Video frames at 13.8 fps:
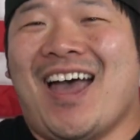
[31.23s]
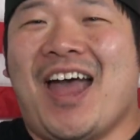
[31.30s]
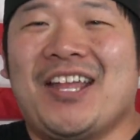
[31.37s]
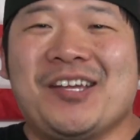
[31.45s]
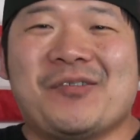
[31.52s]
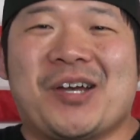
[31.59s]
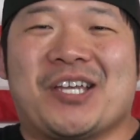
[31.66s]

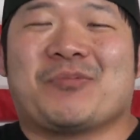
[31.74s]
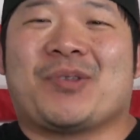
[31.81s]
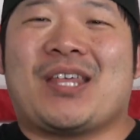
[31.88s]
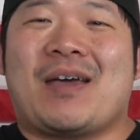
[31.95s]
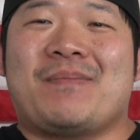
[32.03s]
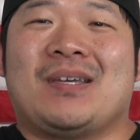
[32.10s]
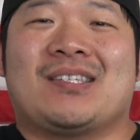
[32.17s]
Anyways, with
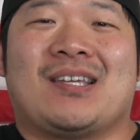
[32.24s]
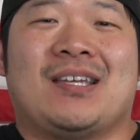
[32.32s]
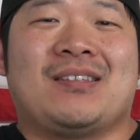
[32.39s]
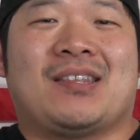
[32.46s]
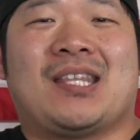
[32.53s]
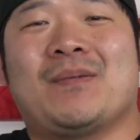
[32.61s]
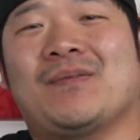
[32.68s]
that being said,
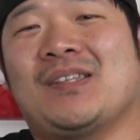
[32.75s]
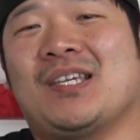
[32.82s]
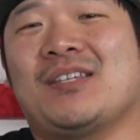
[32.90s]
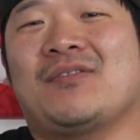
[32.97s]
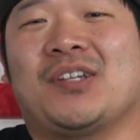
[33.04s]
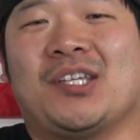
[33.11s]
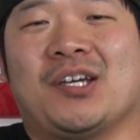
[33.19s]
the theme of
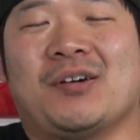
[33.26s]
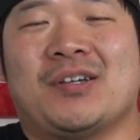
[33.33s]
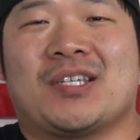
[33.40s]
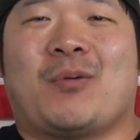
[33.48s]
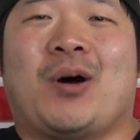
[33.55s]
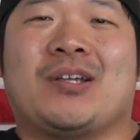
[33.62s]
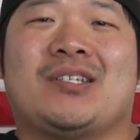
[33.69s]
today's video is
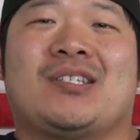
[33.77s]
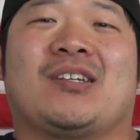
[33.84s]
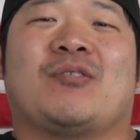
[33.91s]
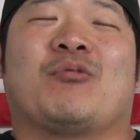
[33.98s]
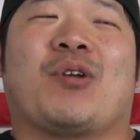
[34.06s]
I wanted to